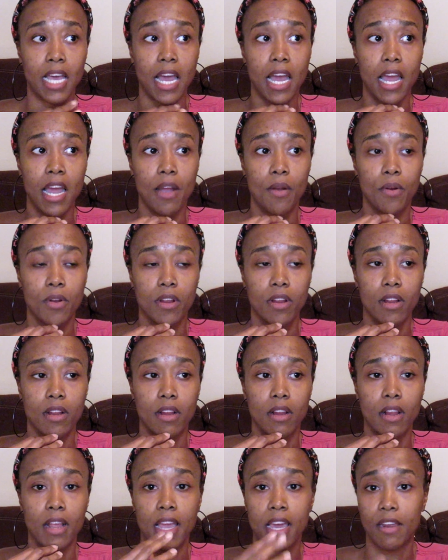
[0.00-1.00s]

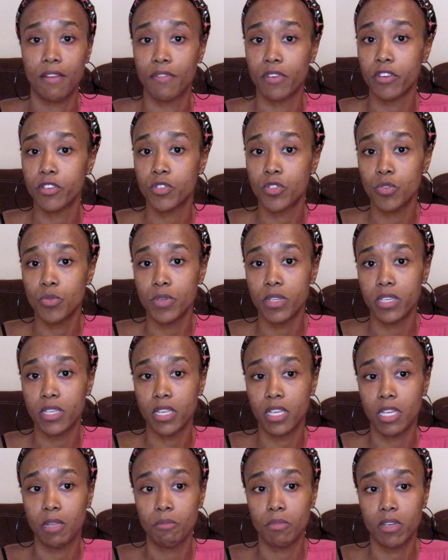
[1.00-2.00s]
our anniversary
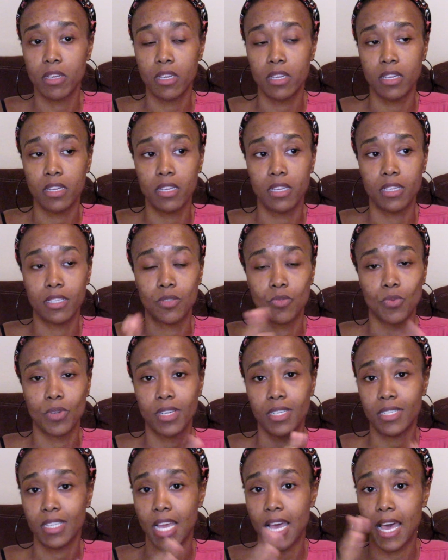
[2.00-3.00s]
weekend because
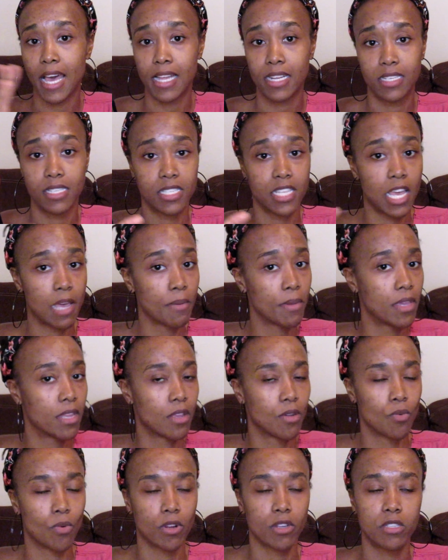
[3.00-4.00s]
red tide just kept
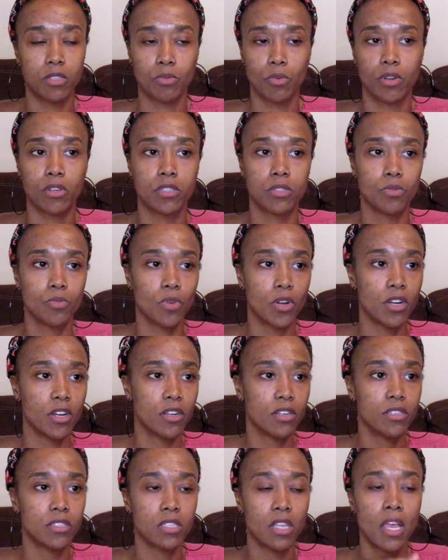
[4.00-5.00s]
getting worse and worse and
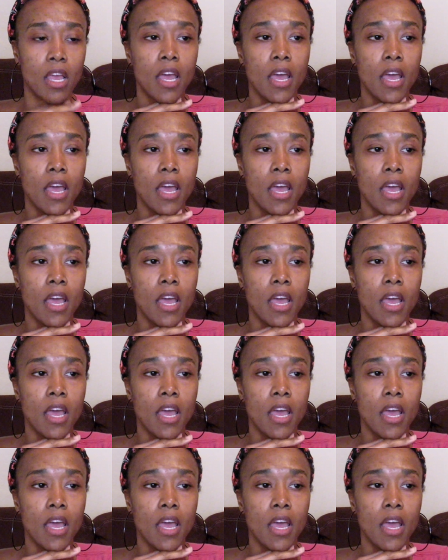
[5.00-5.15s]
worse,